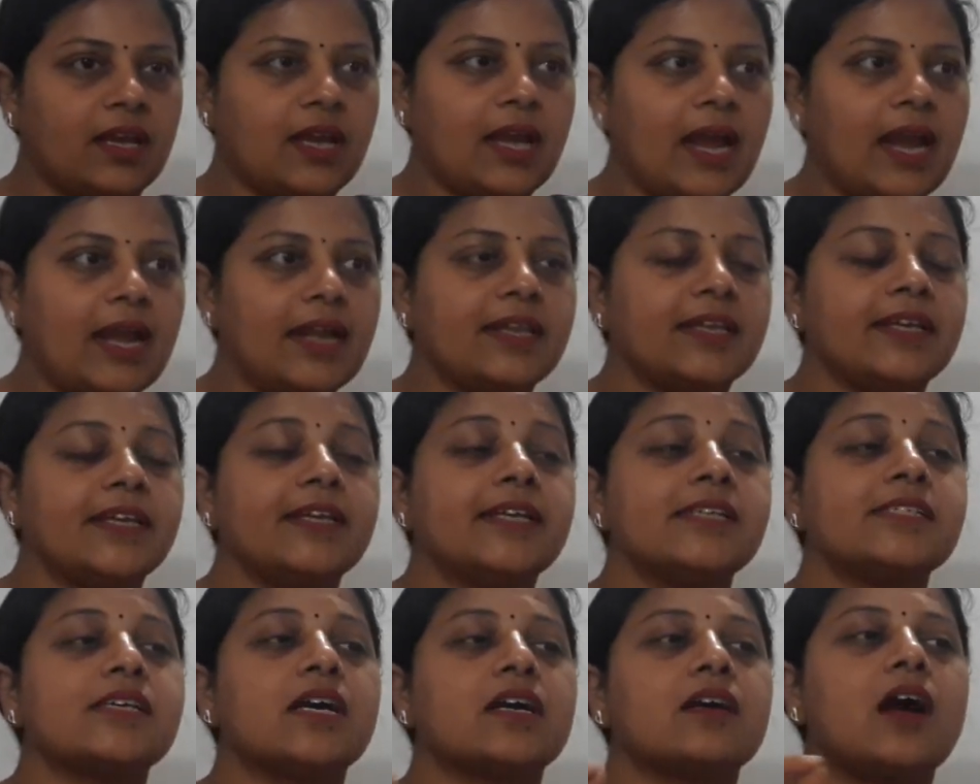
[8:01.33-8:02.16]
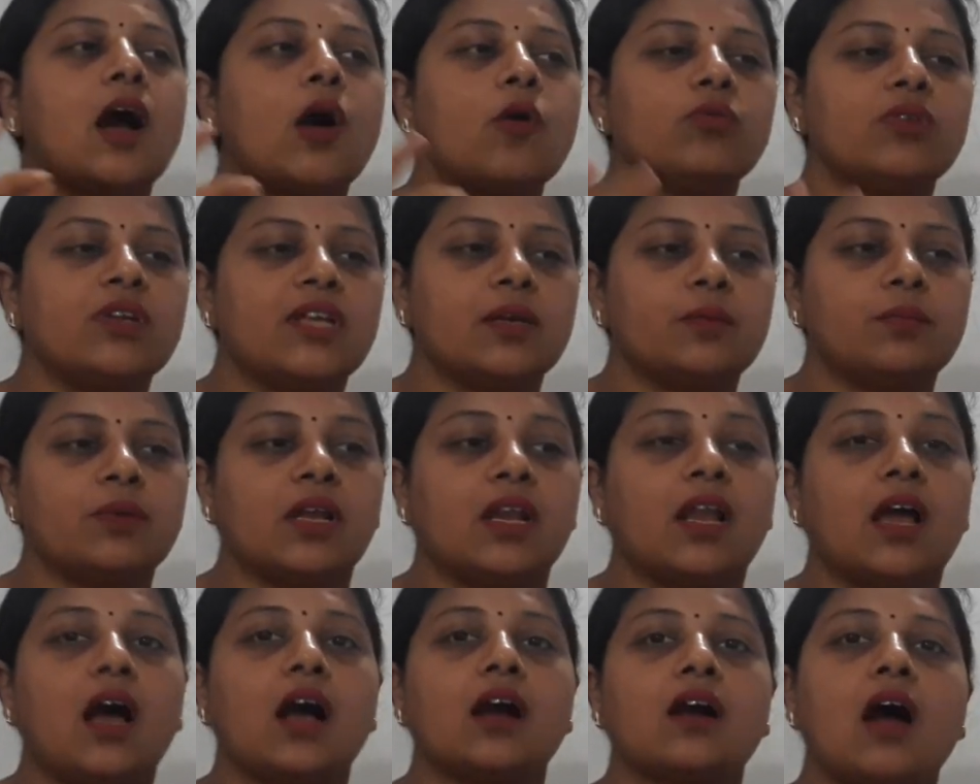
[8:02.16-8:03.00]
And he is
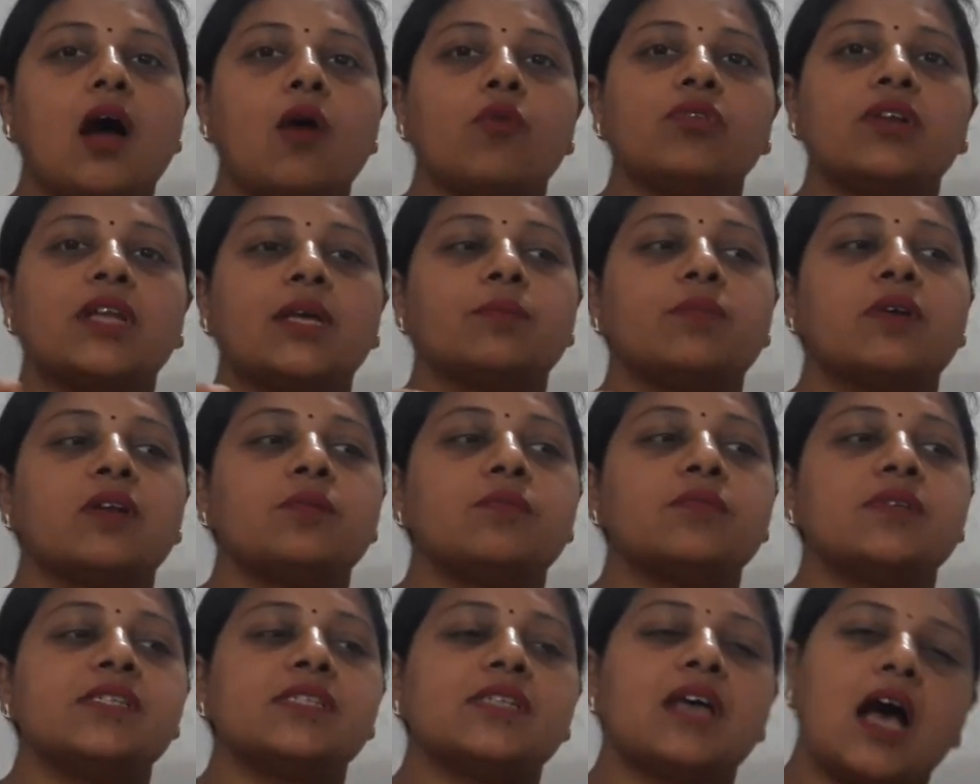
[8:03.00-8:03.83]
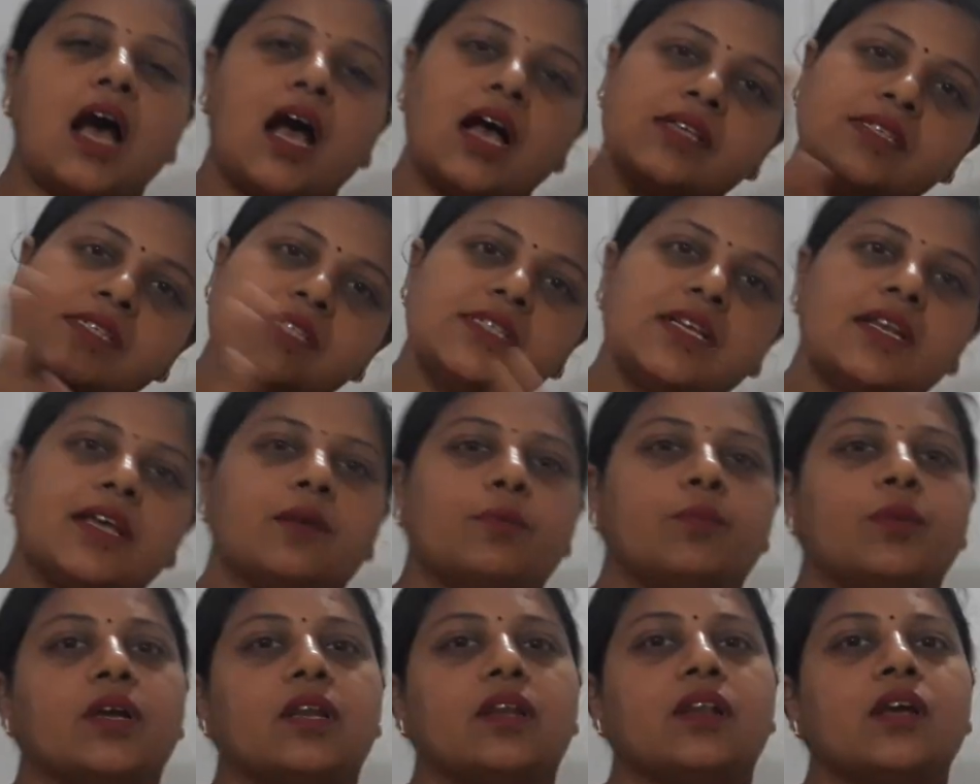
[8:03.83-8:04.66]
accountable. Accountable means
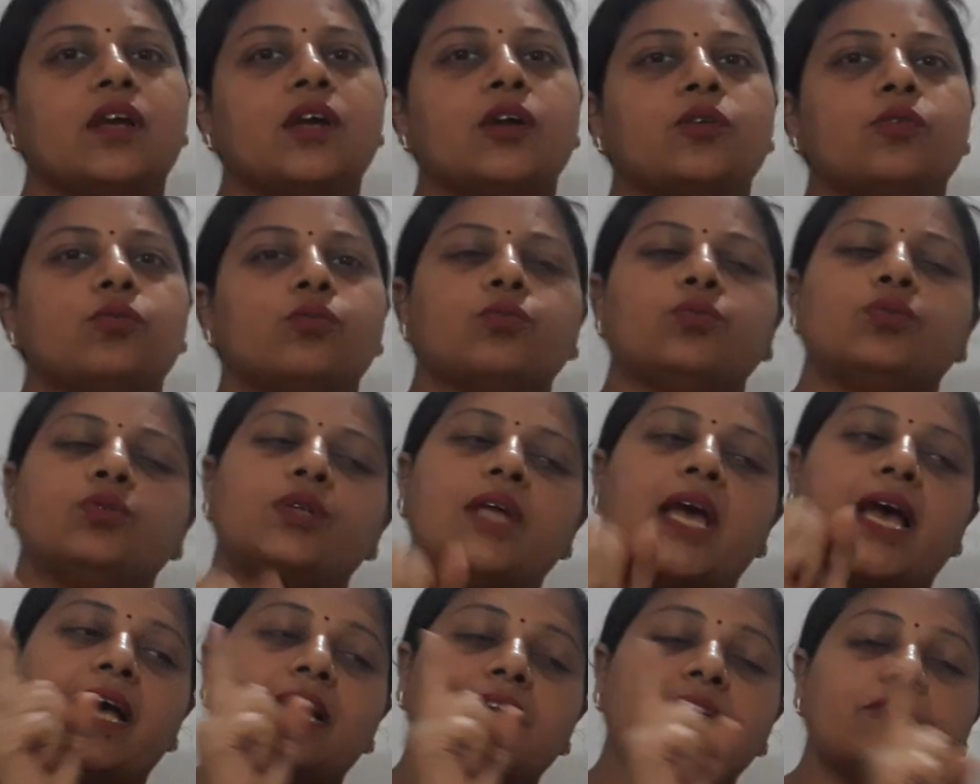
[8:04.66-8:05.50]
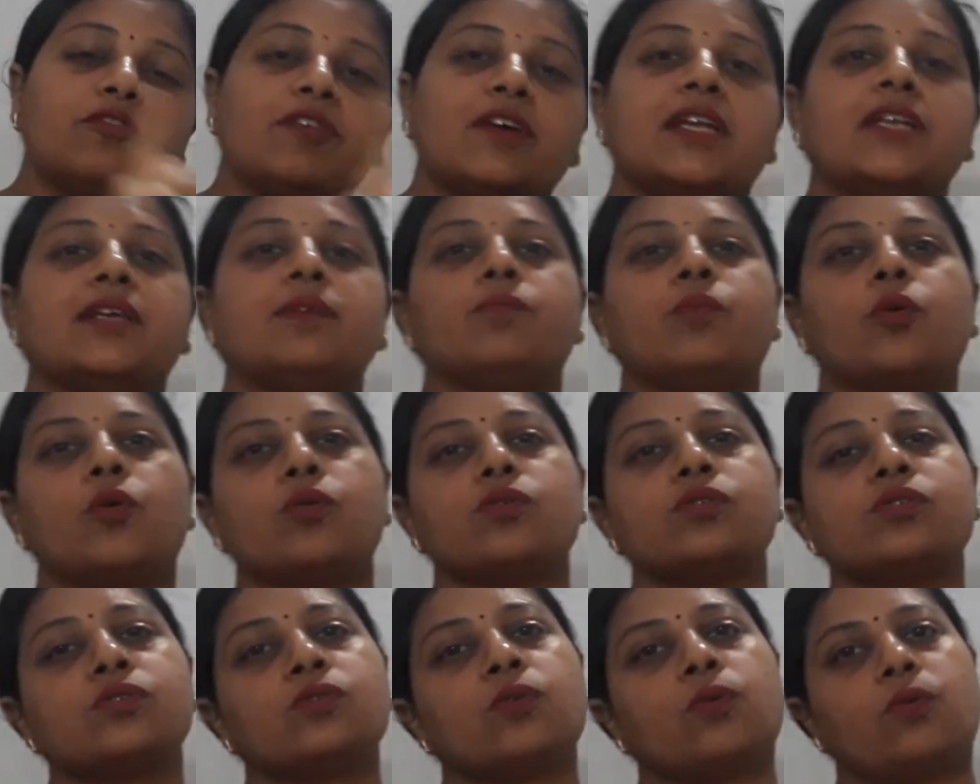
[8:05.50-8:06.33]
answerable to that very
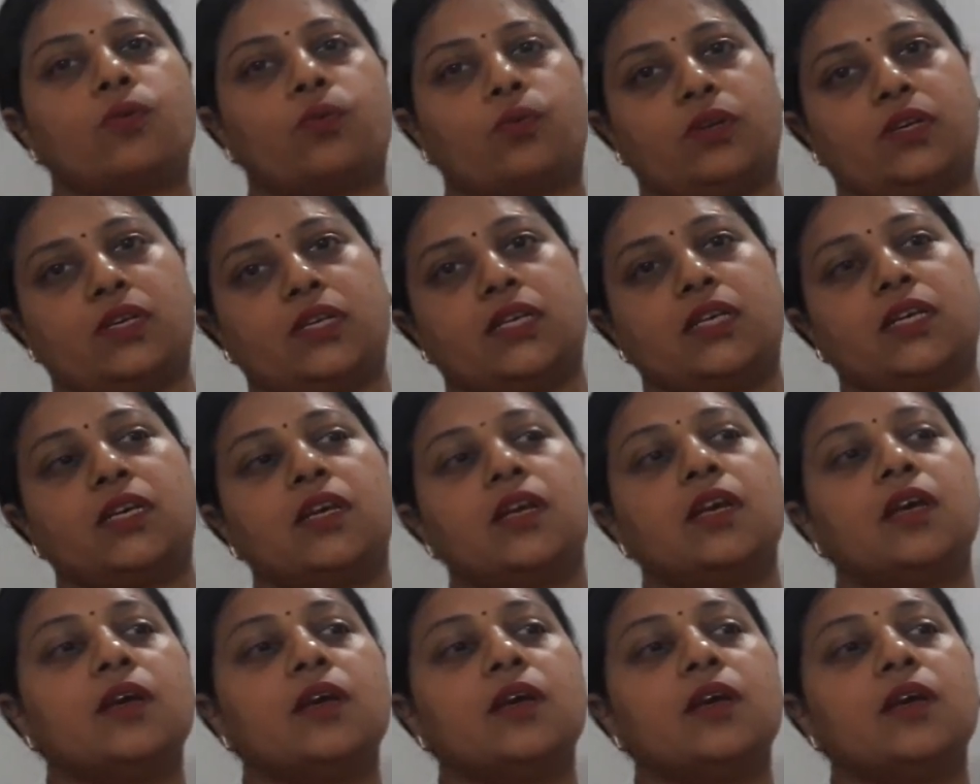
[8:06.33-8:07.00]
boss only.